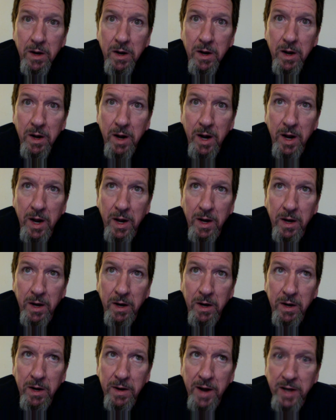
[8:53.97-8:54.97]

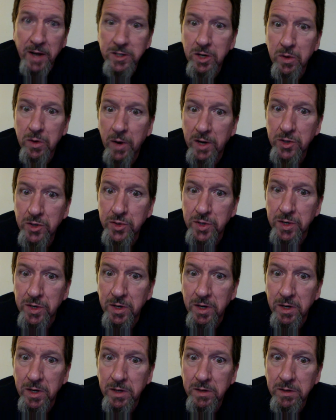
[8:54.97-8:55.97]
And that's a question
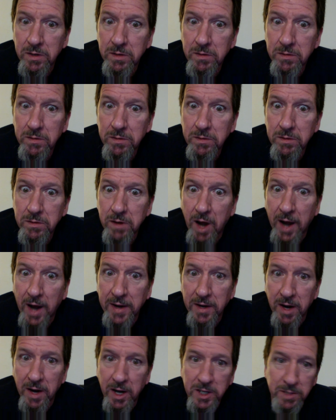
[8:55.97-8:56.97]
that I
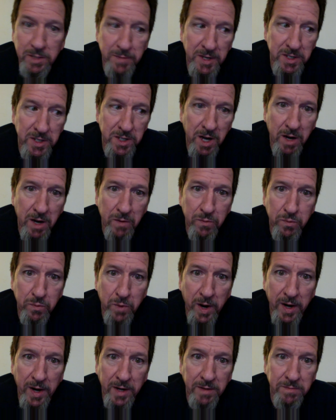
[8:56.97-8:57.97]
can ask myself.
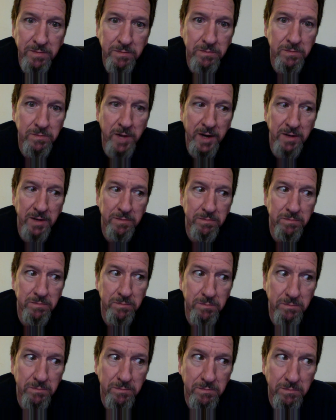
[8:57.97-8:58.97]
Why I
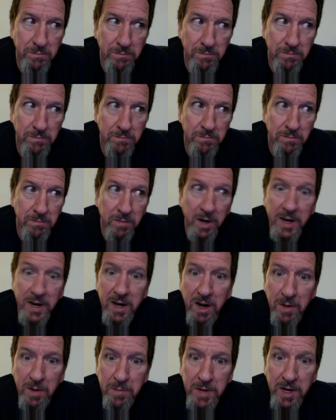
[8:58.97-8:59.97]
lean
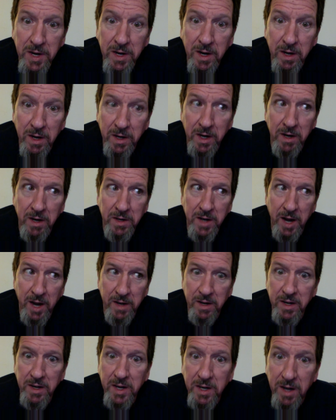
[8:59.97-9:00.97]
on me, I lean on
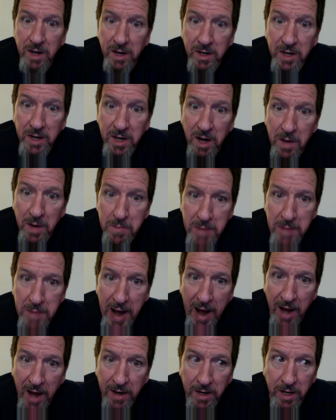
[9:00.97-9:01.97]
Kathleen, I lean on
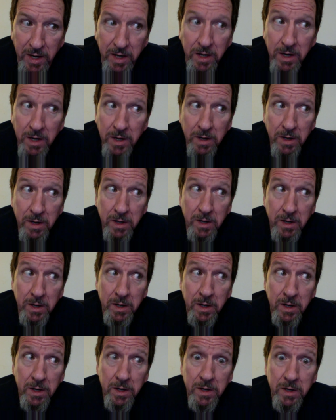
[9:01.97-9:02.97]
Maddie
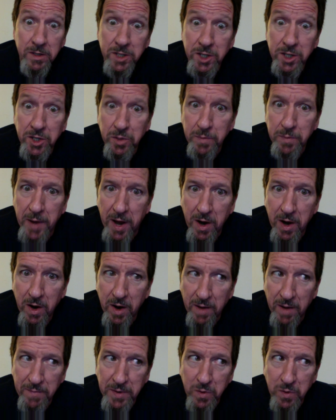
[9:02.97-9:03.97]
to do better.
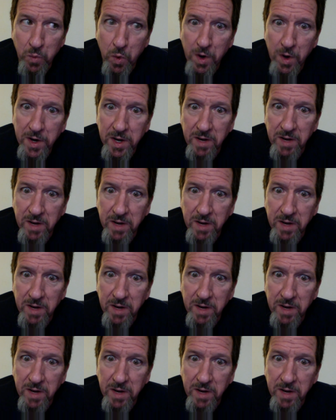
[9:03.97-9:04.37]
I've been working